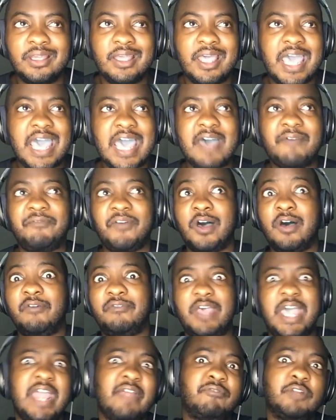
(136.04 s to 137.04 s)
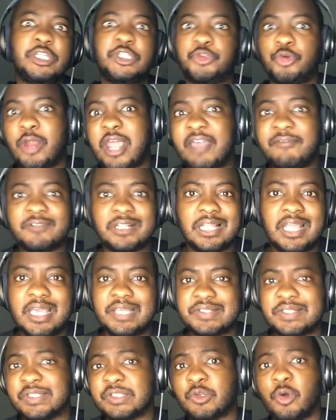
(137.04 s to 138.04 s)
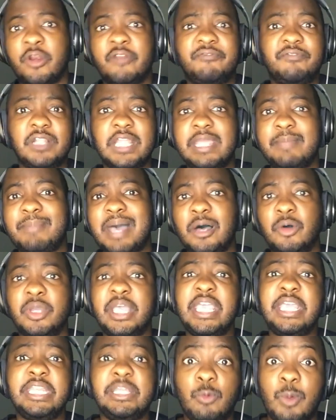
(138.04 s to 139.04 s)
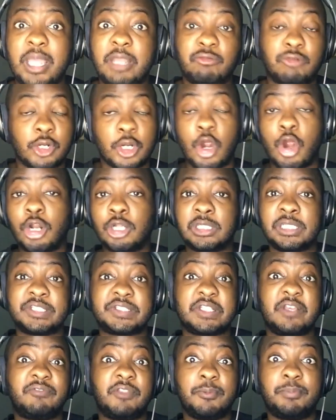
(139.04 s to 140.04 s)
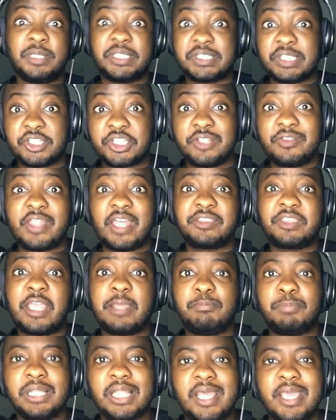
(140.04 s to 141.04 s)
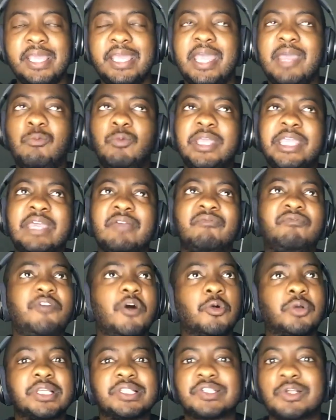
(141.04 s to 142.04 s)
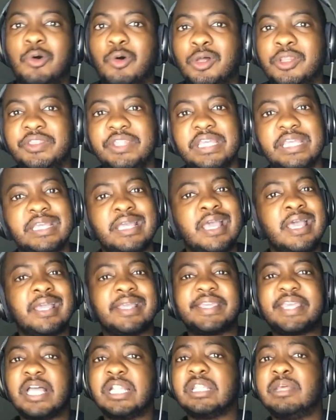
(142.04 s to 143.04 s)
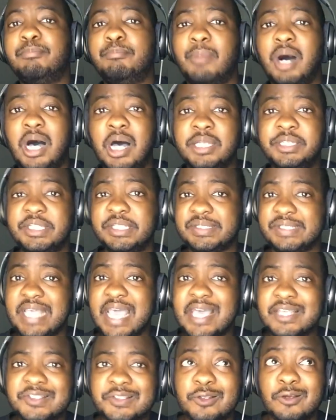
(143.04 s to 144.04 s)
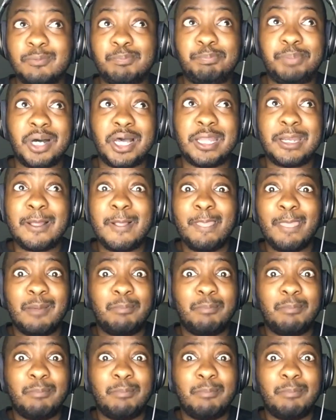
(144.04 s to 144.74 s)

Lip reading: Half of every draft class is going to flame out anyway, regardless of the position that they play. And we can focus on the Kellen Mond disaster, but